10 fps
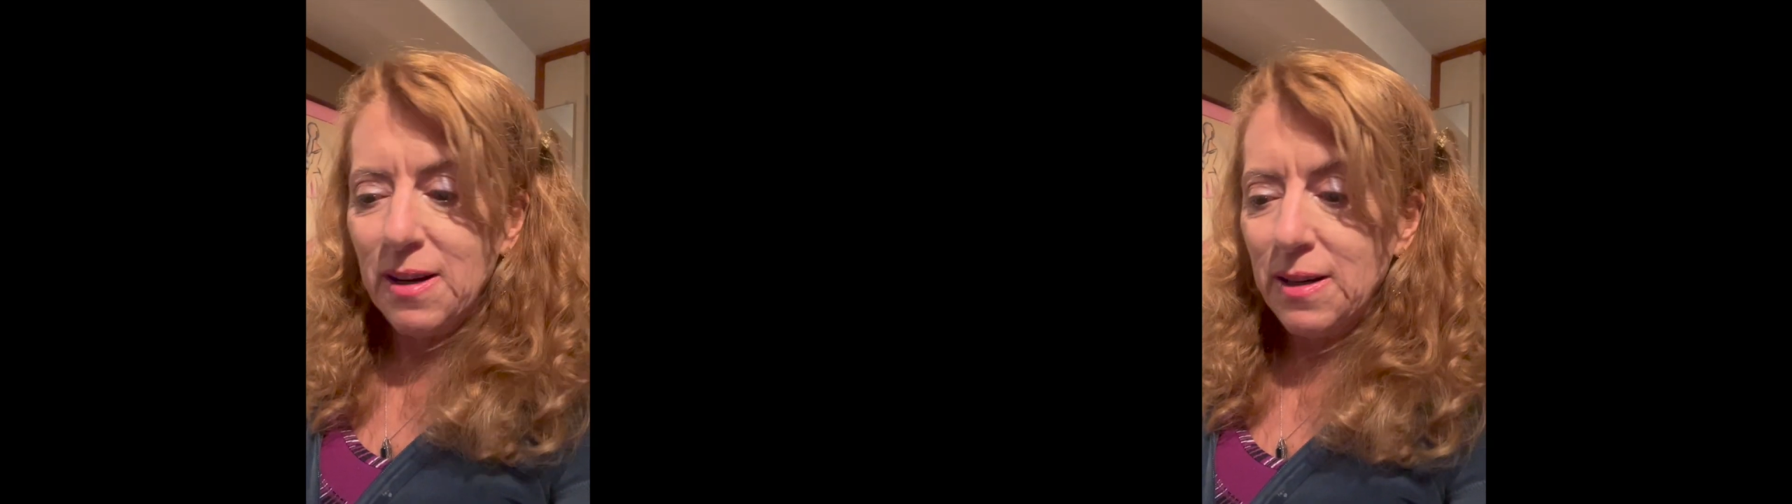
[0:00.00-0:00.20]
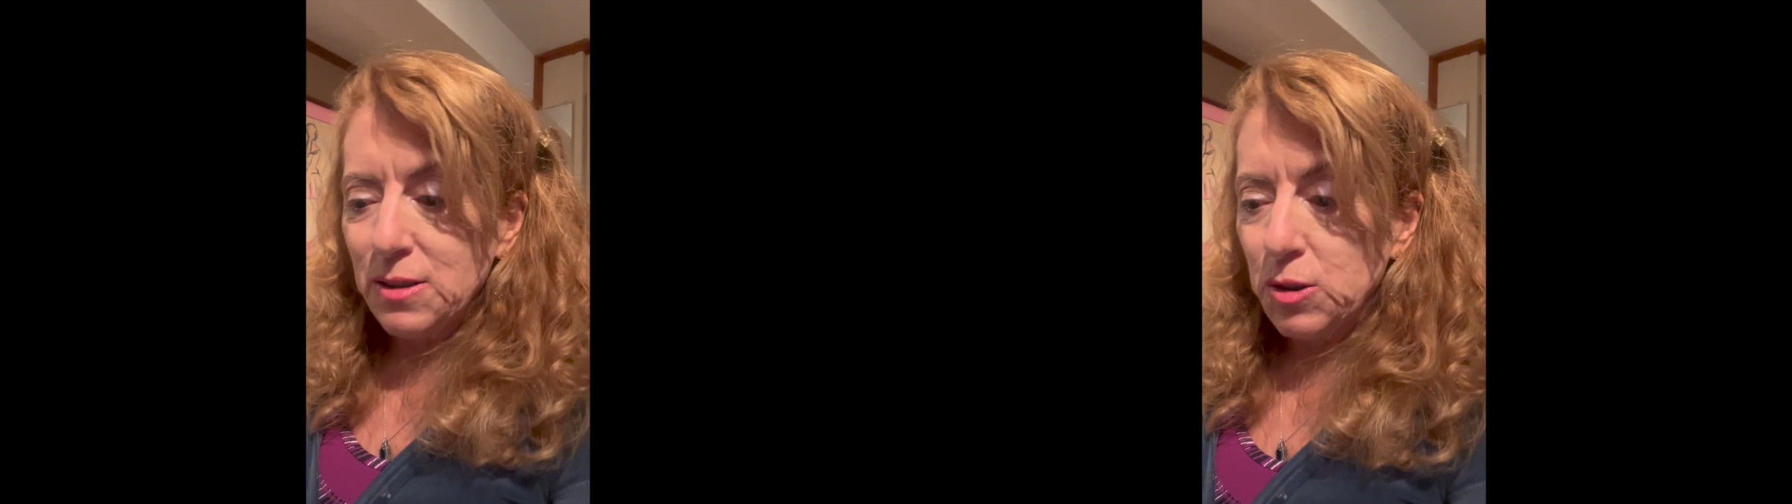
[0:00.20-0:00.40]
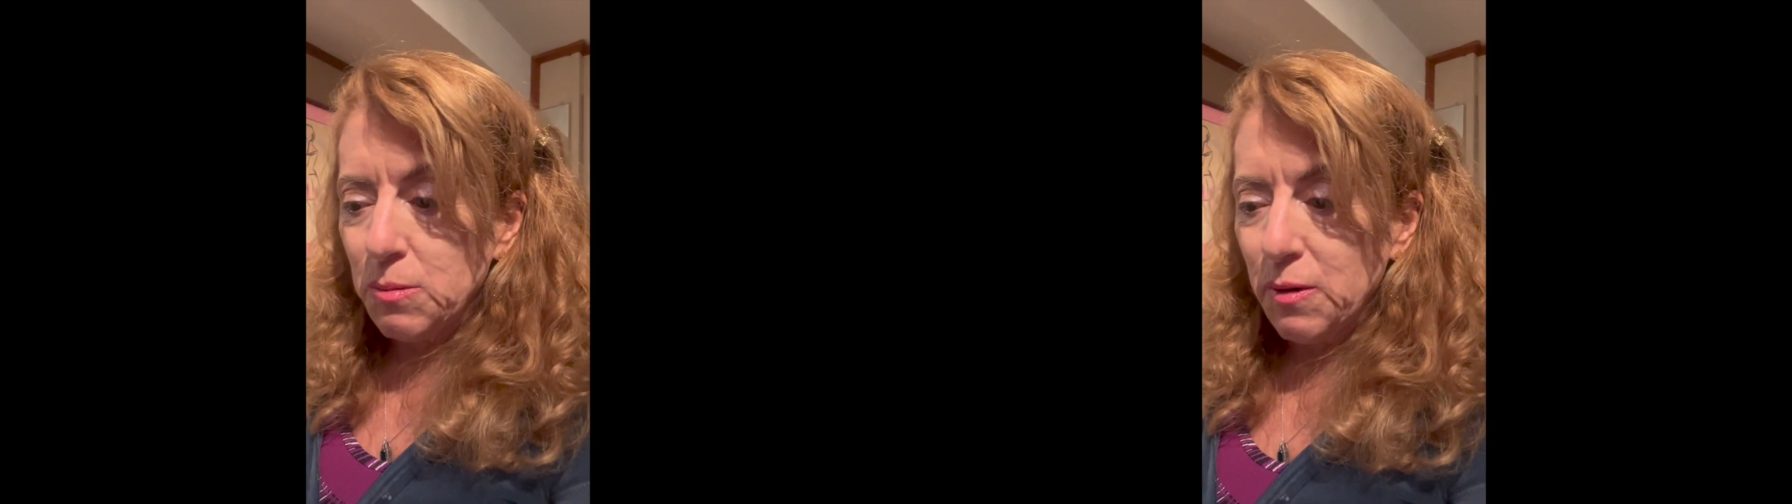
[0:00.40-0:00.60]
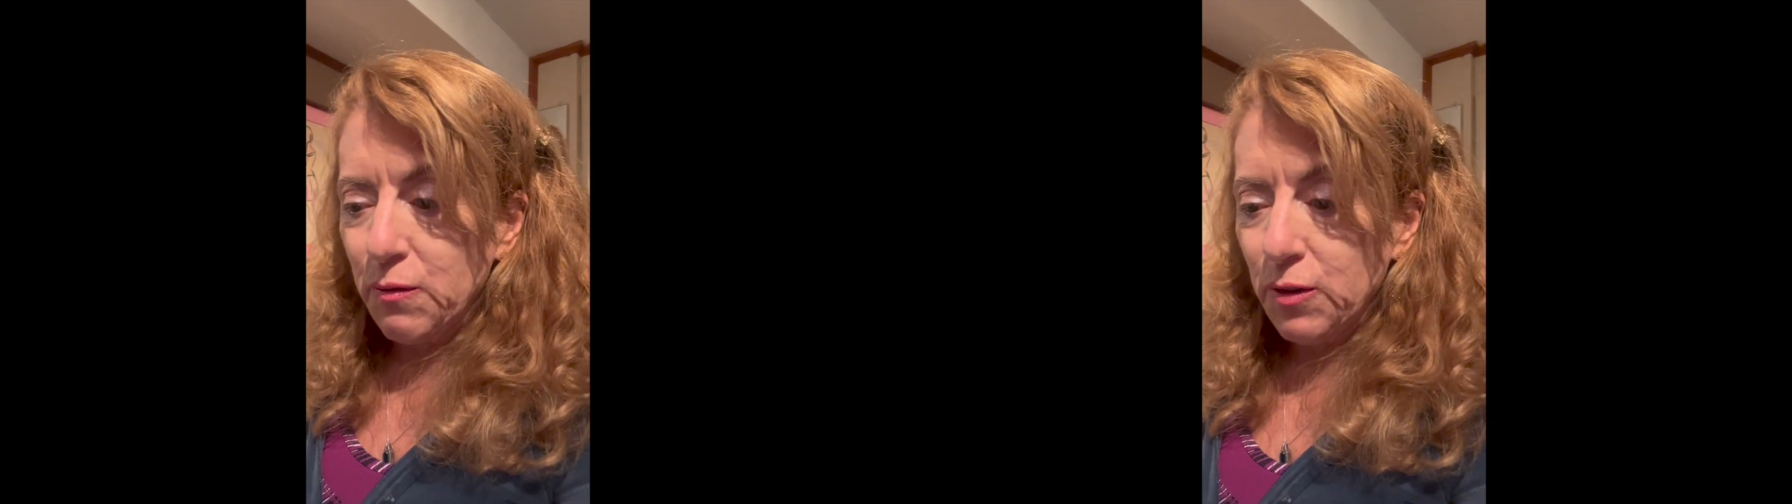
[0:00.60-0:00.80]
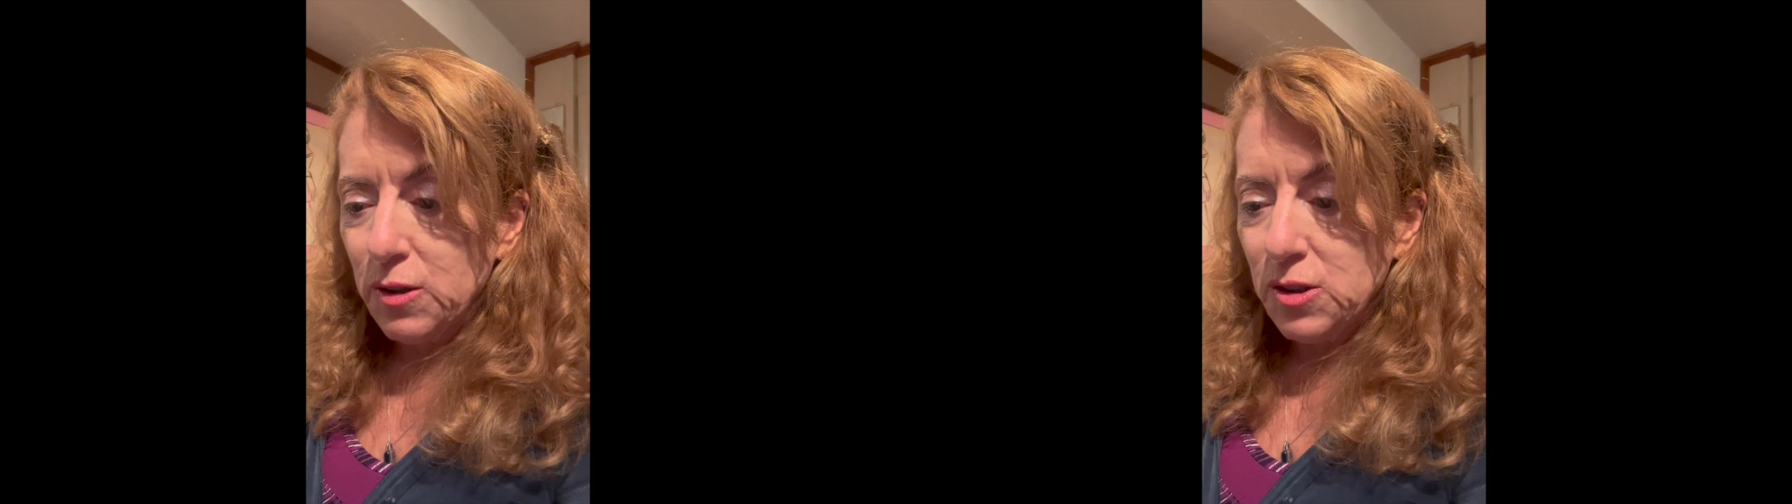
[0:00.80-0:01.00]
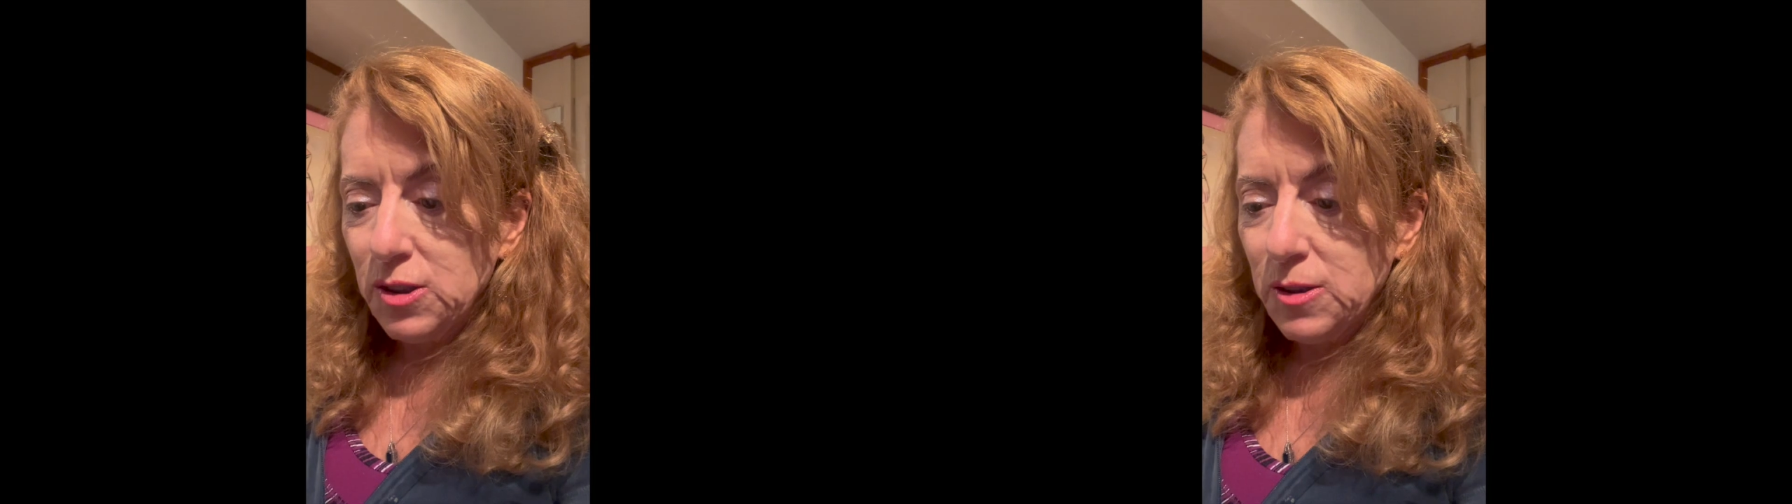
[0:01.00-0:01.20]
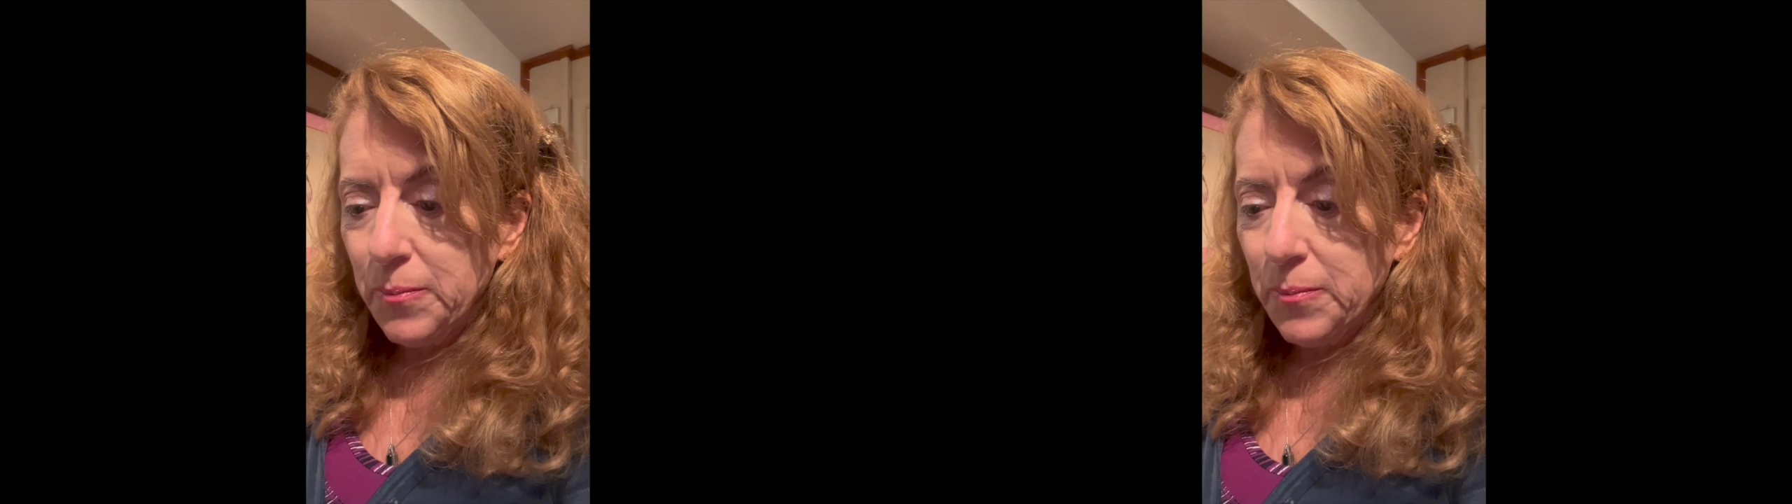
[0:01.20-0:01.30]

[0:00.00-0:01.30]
October 1st.